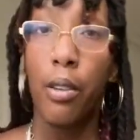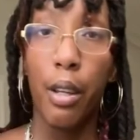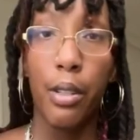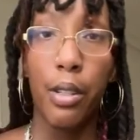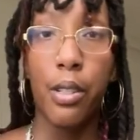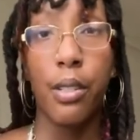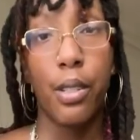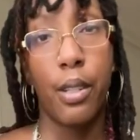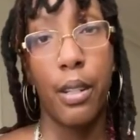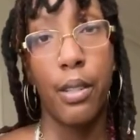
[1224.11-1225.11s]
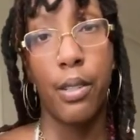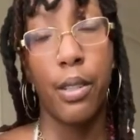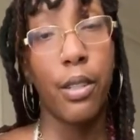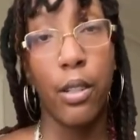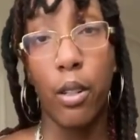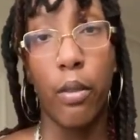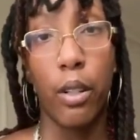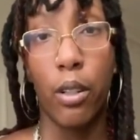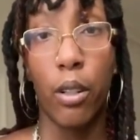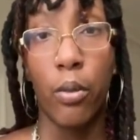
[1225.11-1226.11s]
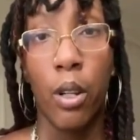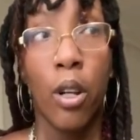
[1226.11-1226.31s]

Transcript: that indigenous science didn't already know.